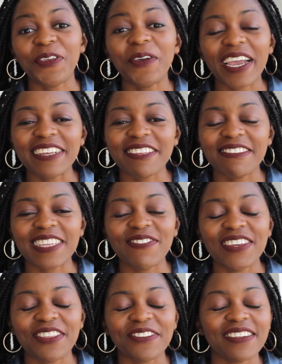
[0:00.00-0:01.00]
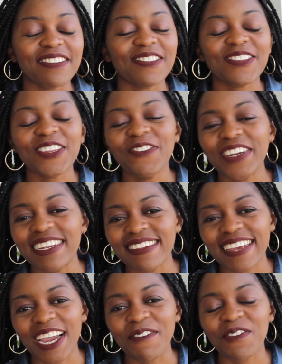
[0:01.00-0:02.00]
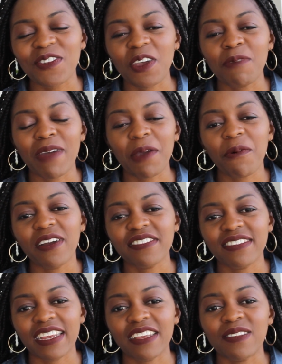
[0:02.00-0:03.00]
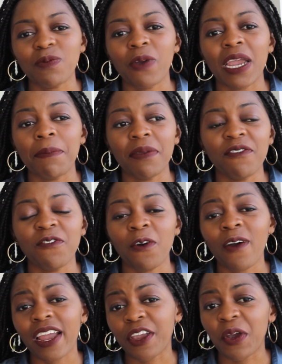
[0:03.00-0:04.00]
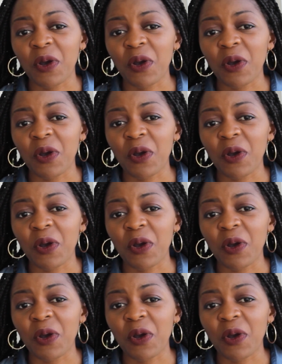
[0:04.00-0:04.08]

You guys have seen me do this so many times on my wash days where before I